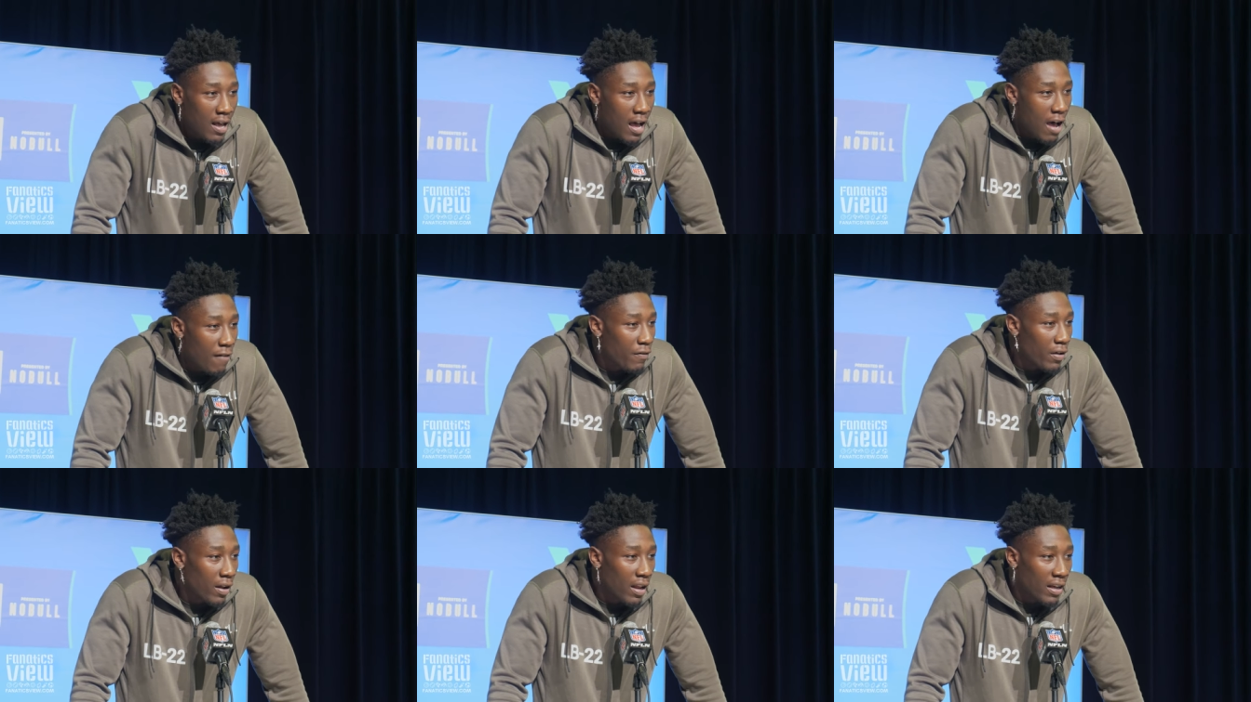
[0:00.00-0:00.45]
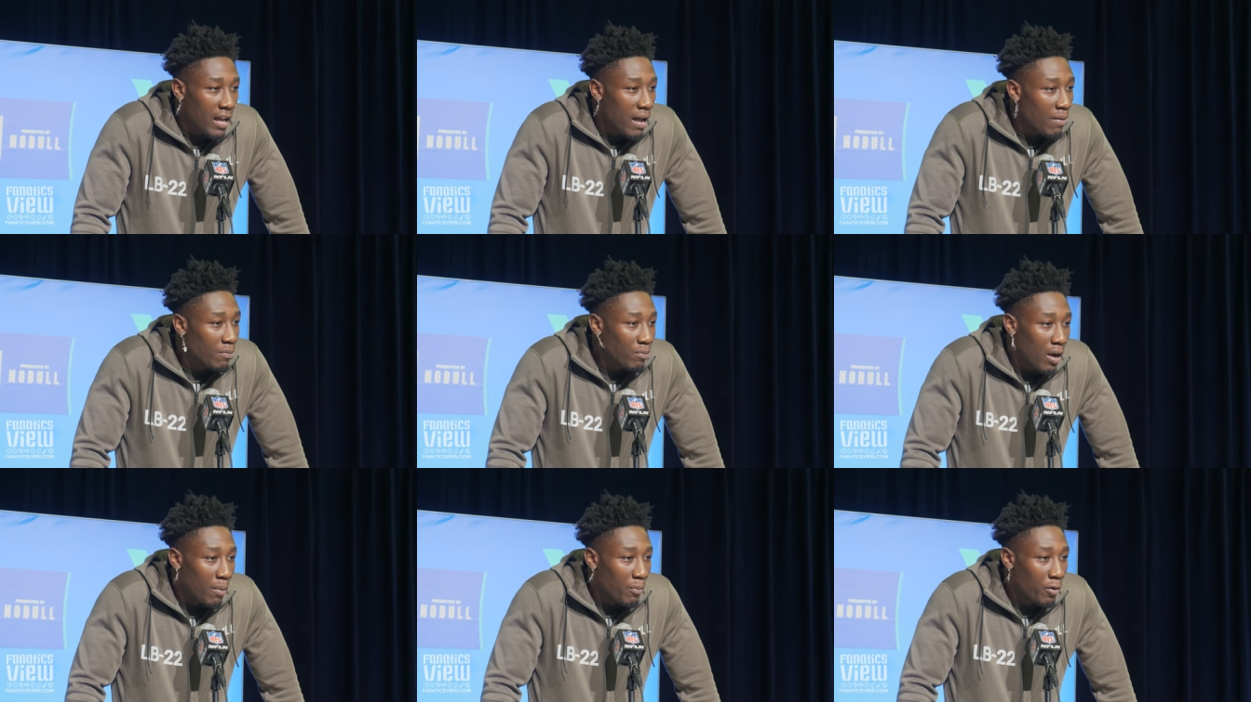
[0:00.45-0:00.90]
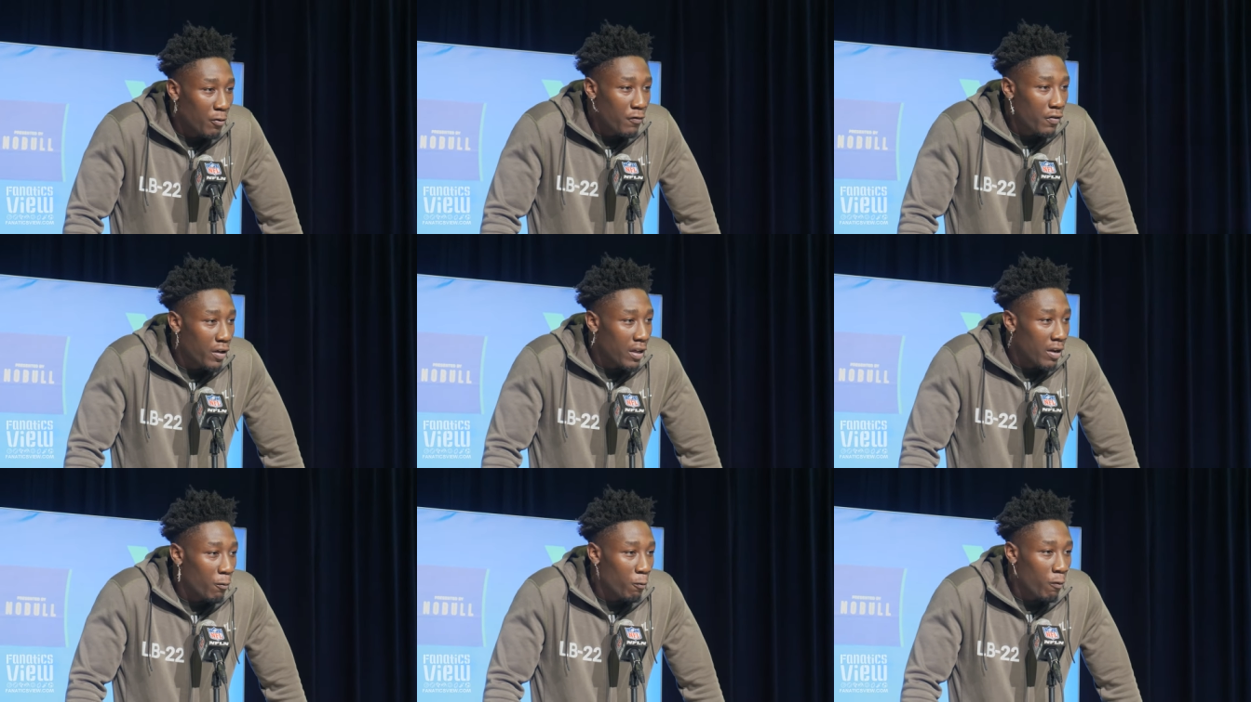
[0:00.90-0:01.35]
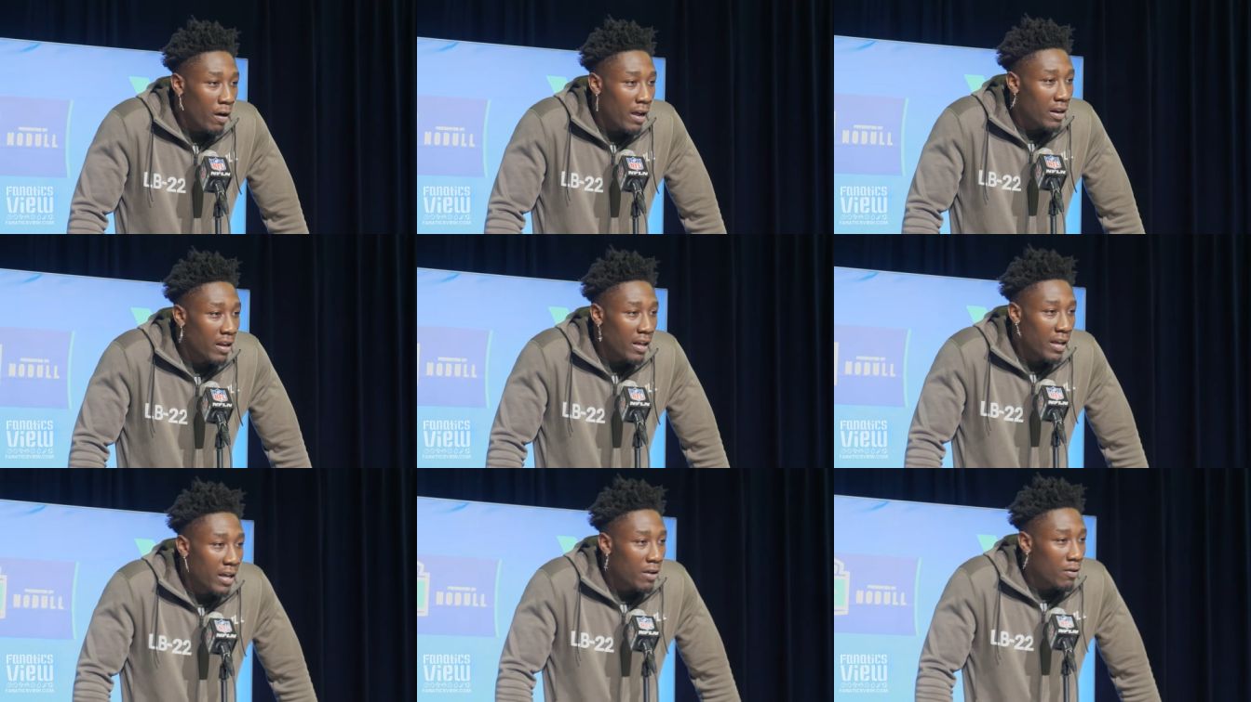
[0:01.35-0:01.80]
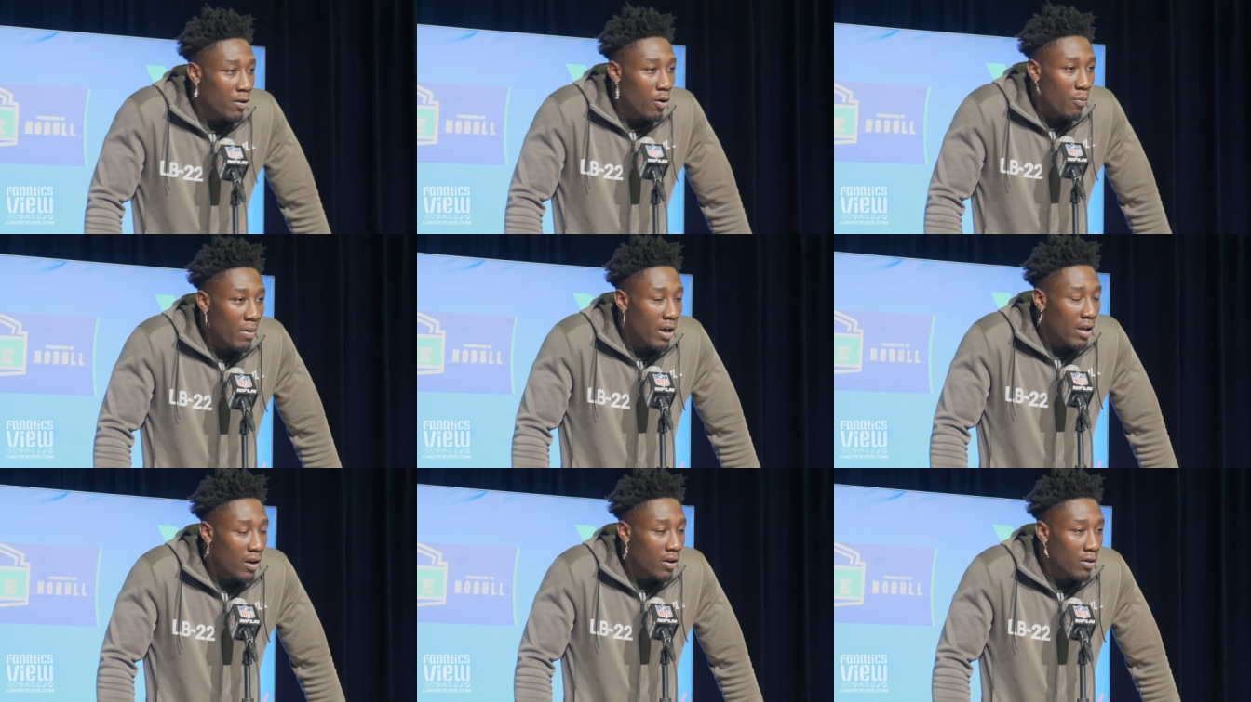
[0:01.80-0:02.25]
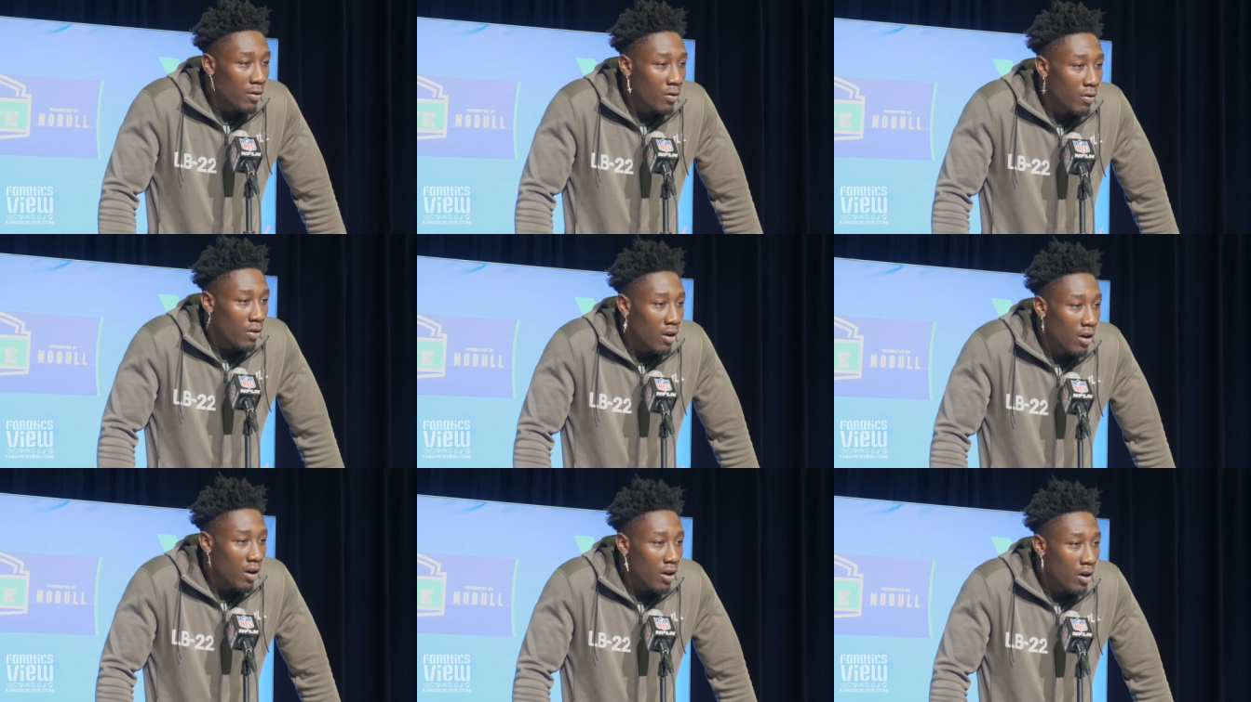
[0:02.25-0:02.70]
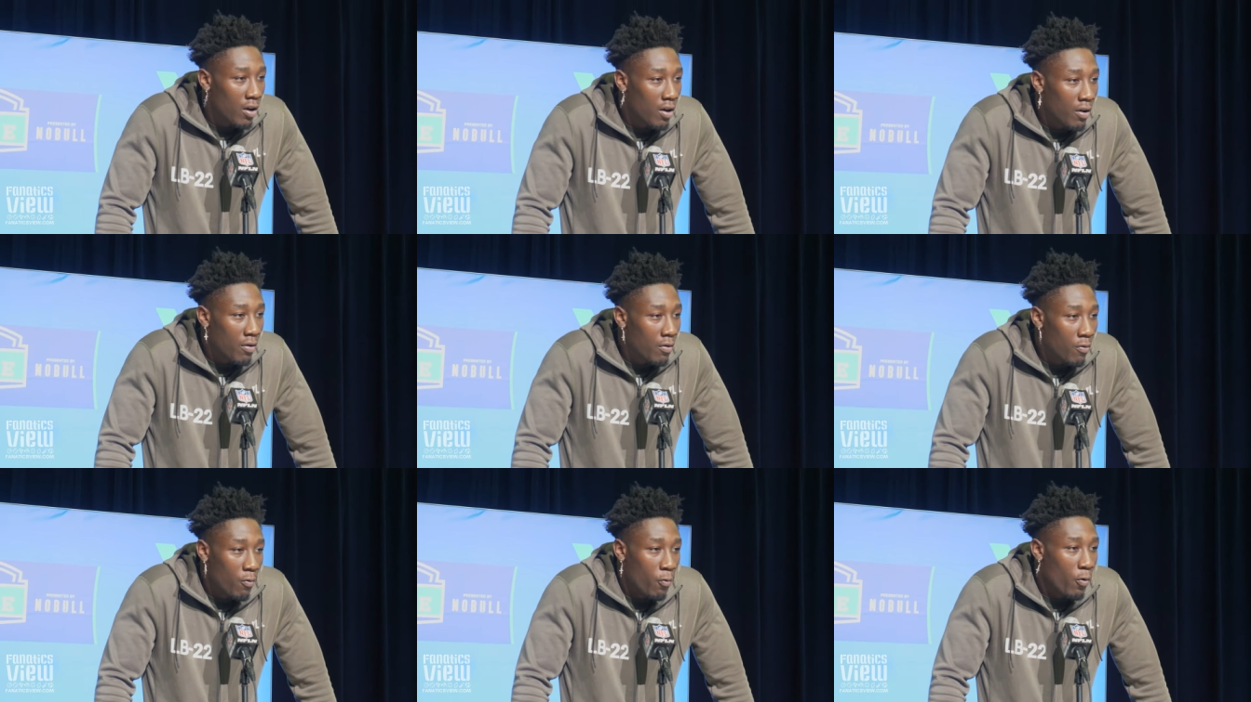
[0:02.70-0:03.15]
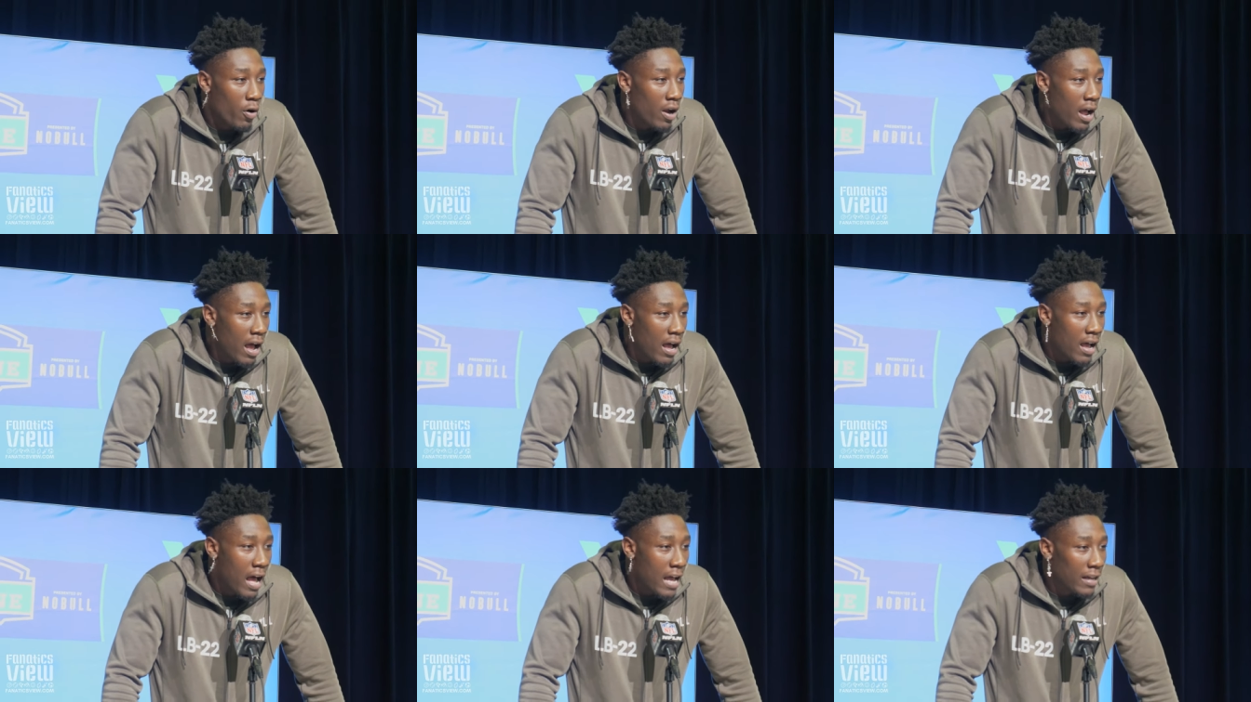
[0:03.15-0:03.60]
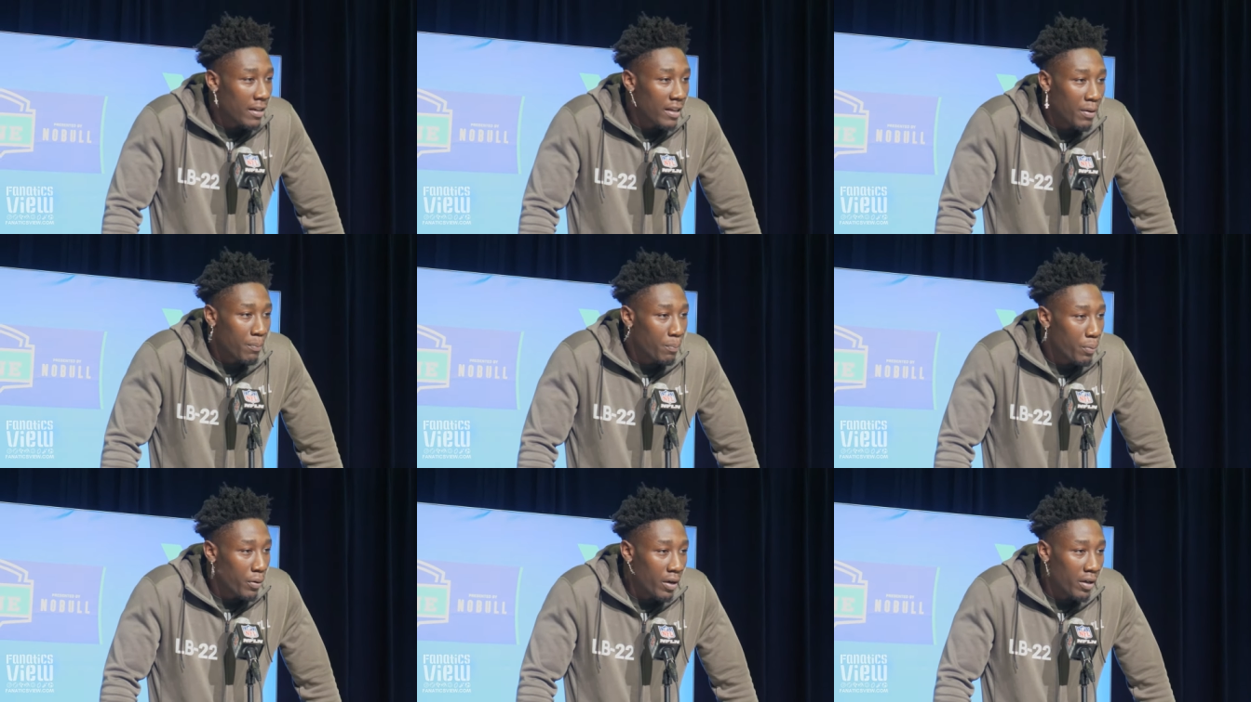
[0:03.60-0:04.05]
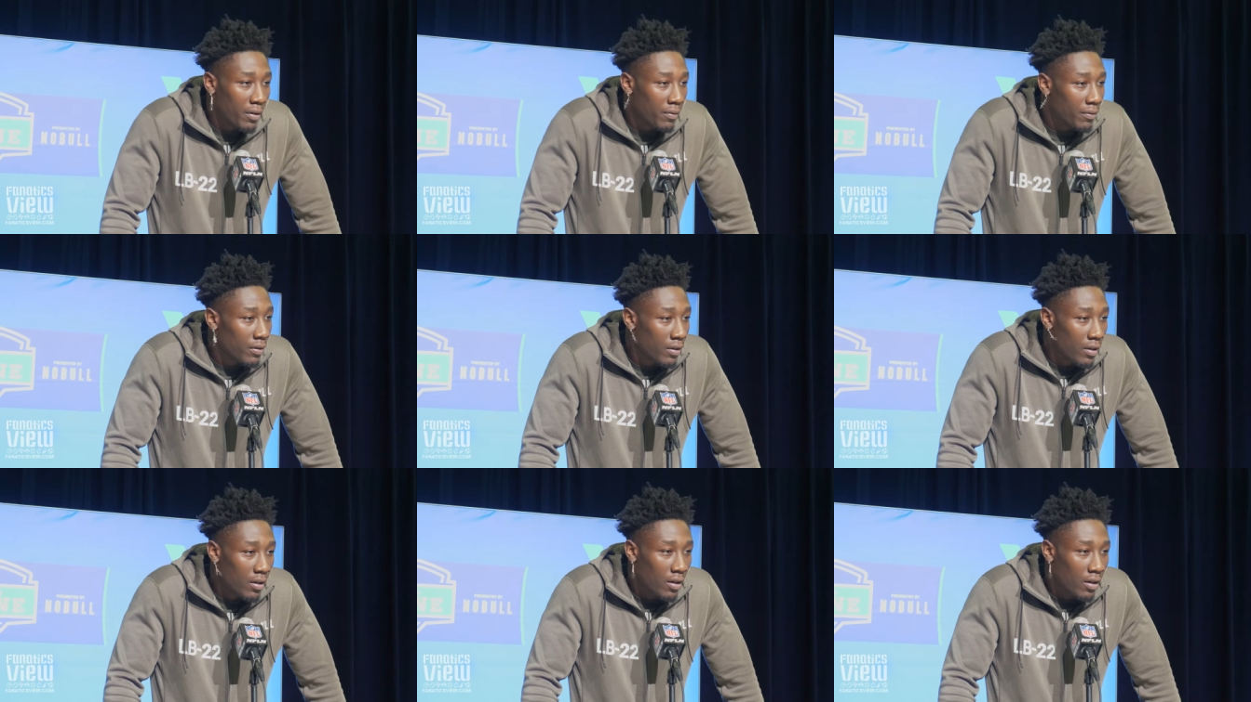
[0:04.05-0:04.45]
I feel like I'm, I'm going to fit right in no matter uh, where I, I get put.